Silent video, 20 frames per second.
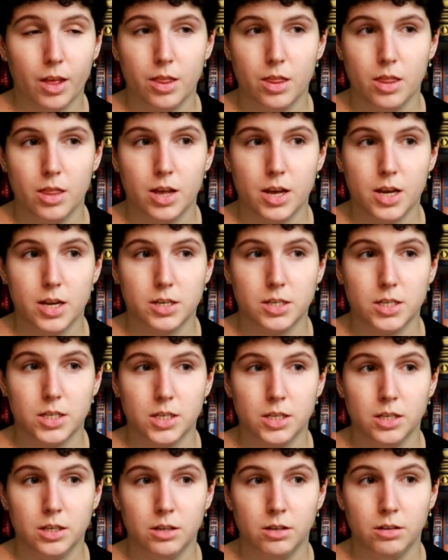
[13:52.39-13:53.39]

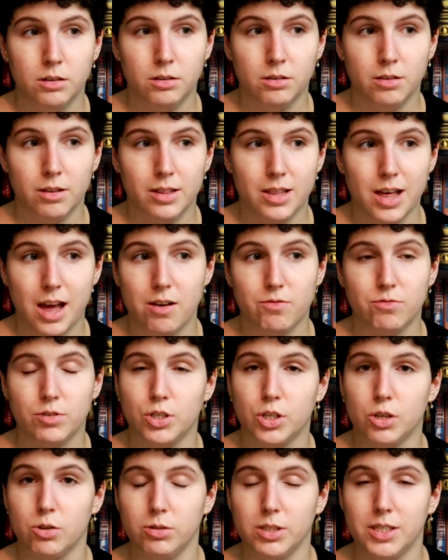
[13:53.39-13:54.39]
that that
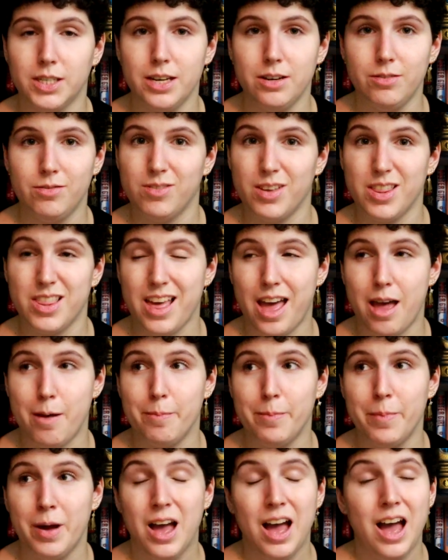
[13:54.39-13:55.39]
results in for
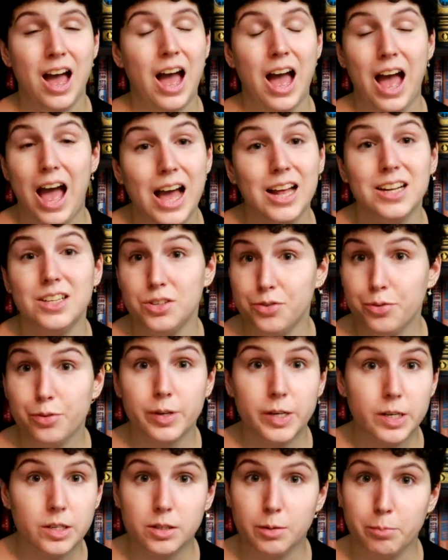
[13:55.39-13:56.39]
them and
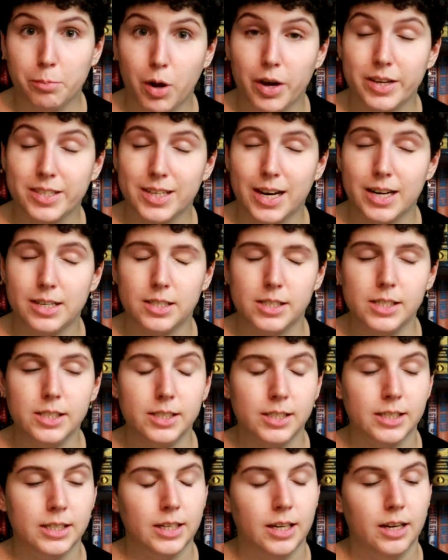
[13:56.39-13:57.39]
for innocent
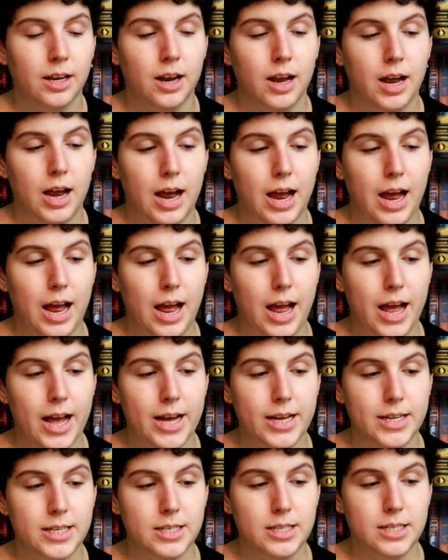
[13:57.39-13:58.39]
bystanders.
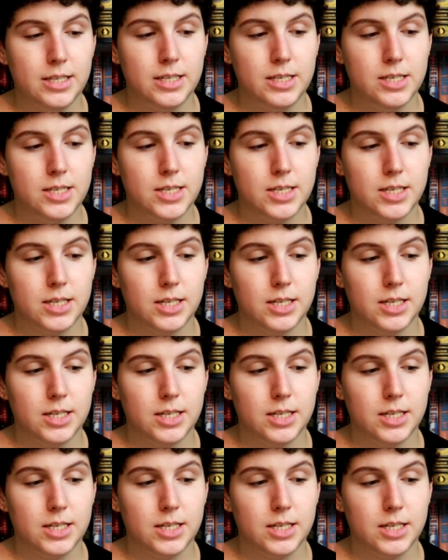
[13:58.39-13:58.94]
And